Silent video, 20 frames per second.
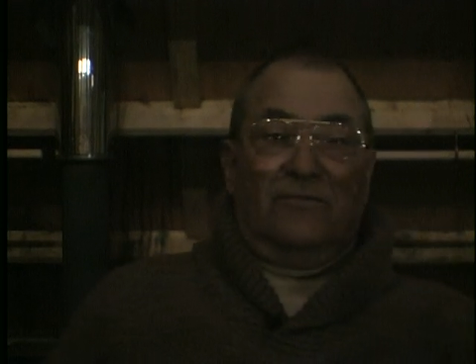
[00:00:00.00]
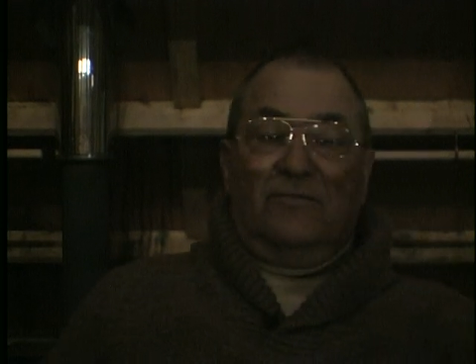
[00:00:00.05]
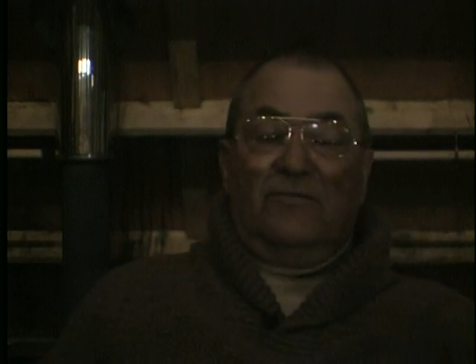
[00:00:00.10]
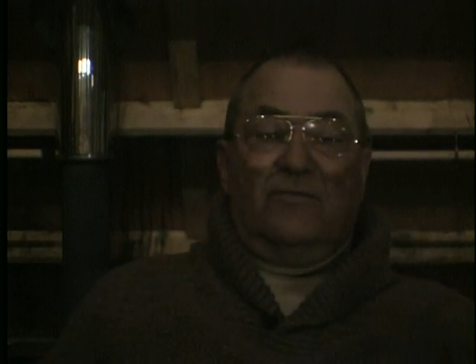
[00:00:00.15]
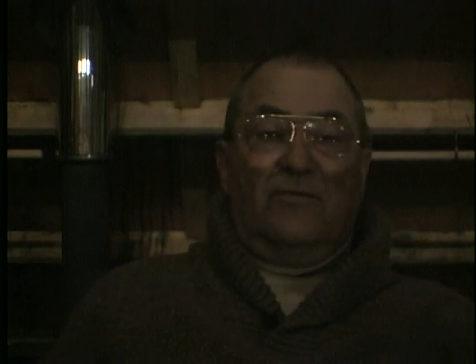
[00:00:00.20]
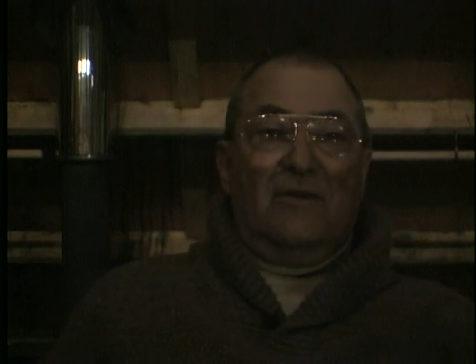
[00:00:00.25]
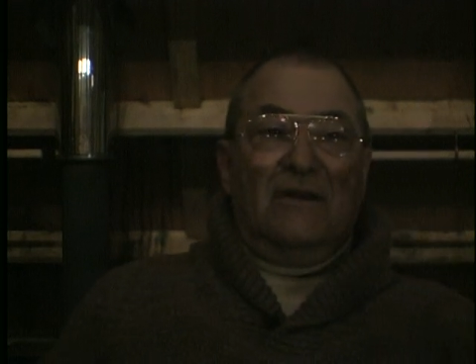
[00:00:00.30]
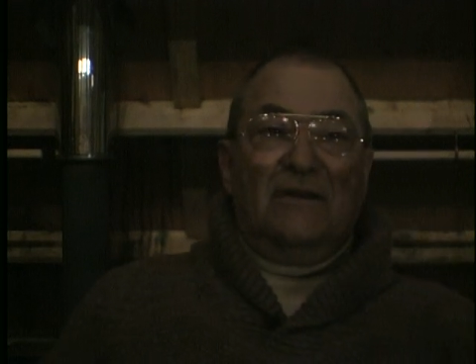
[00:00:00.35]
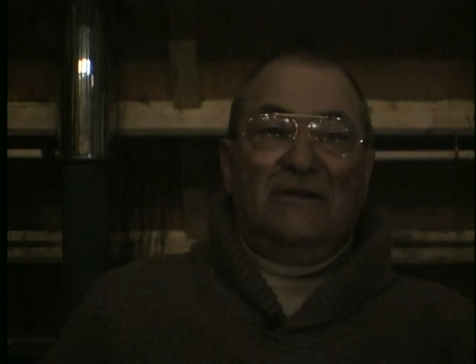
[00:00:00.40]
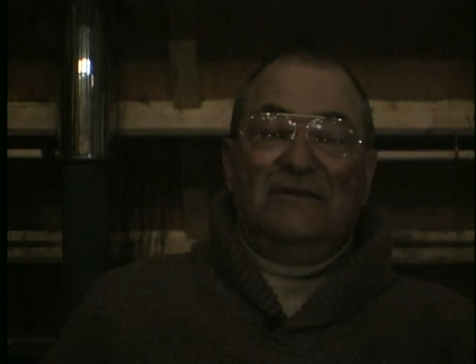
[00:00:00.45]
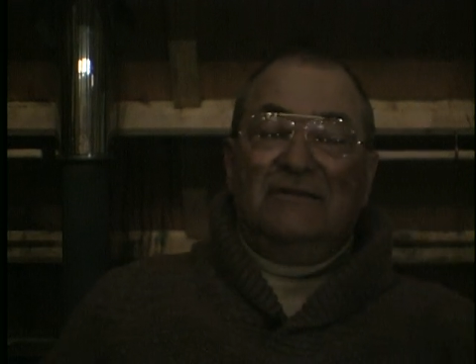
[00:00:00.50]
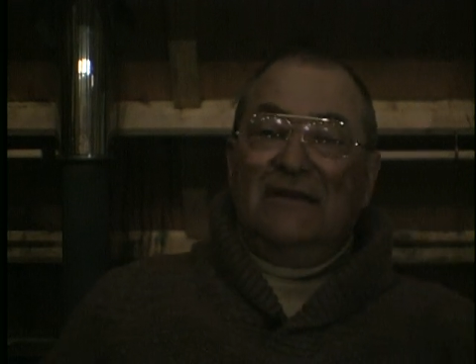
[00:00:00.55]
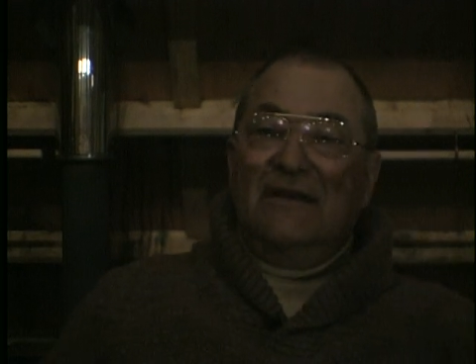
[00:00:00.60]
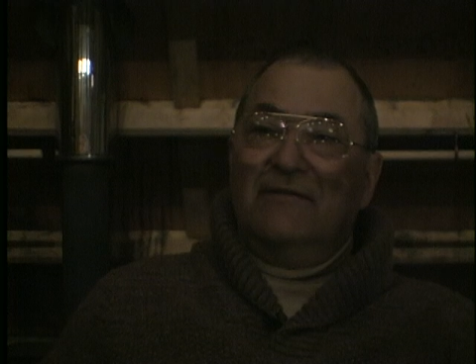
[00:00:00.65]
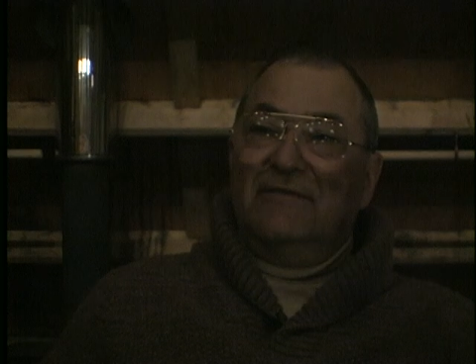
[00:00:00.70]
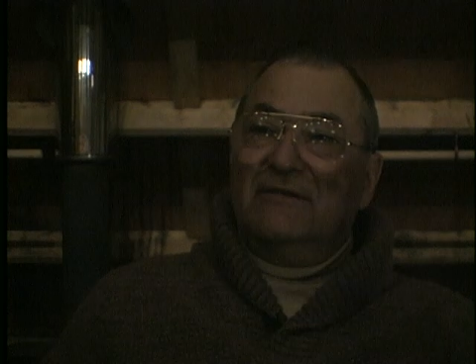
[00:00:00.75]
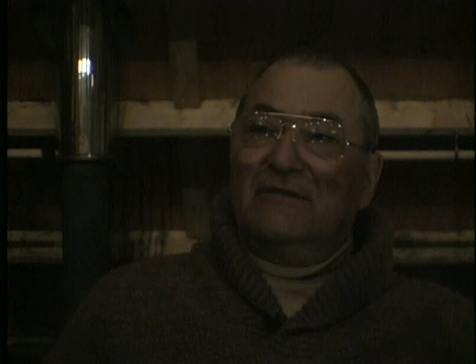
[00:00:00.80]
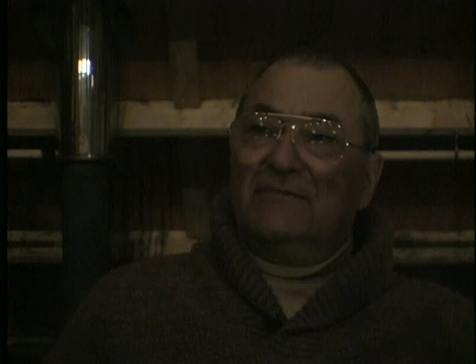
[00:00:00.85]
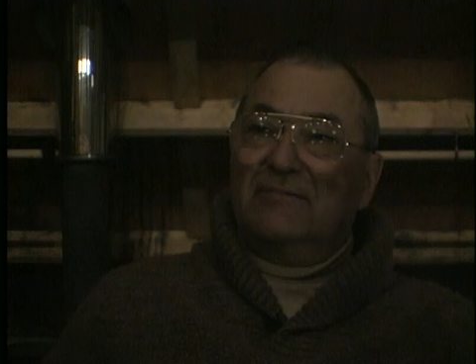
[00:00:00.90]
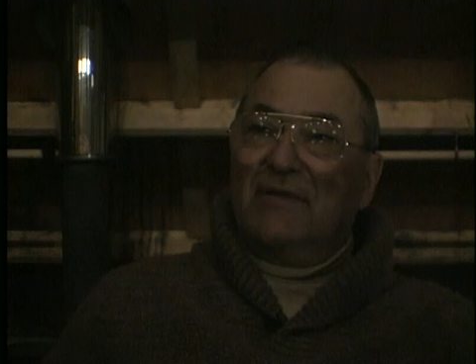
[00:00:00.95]
Greenwich
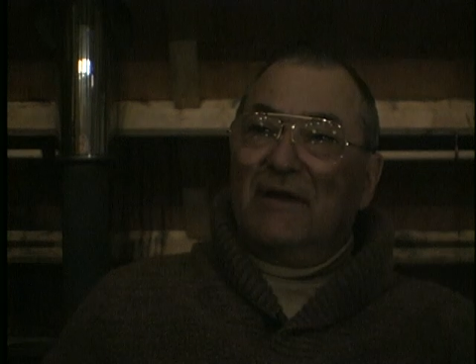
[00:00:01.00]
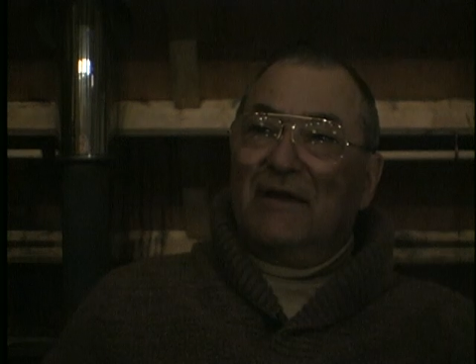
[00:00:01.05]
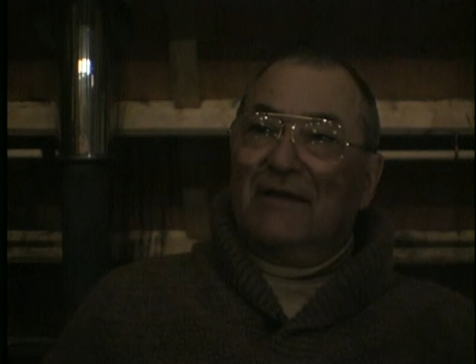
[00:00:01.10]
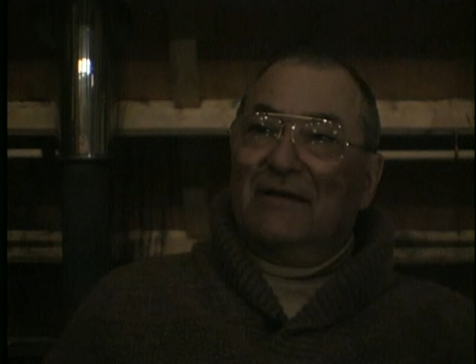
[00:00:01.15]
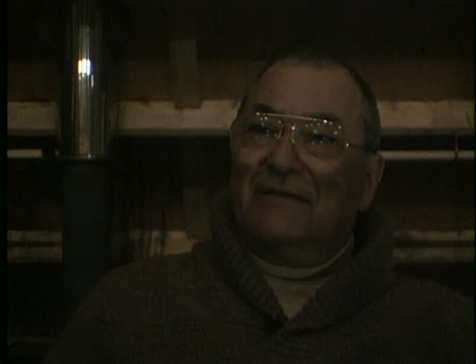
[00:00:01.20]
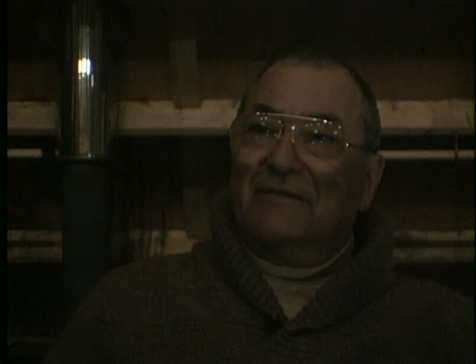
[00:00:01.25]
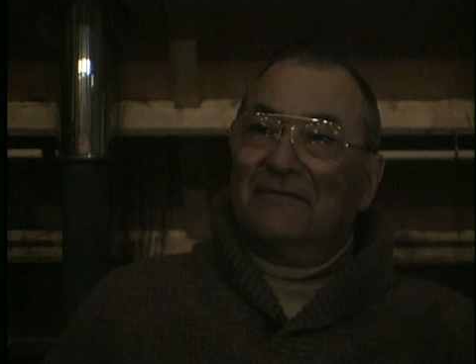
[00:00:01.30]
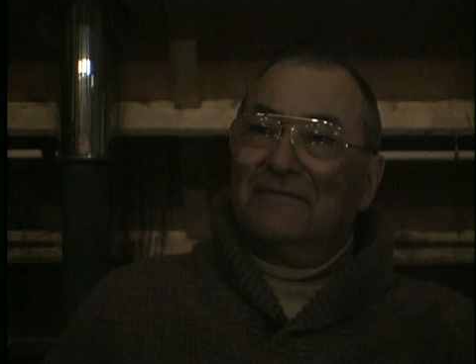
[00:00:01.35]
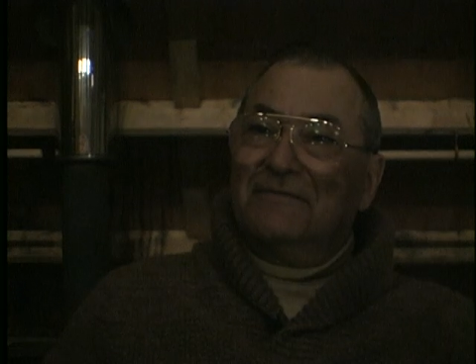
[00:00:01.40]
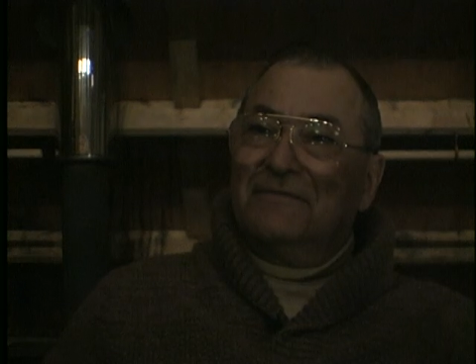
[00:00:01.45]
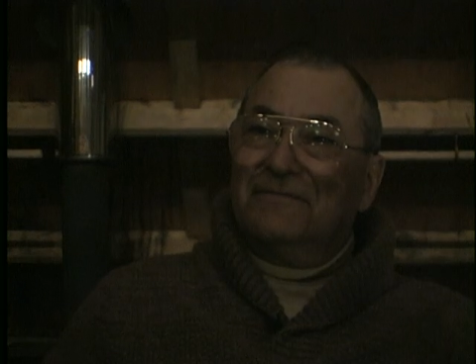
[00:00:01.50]
Savings Bank.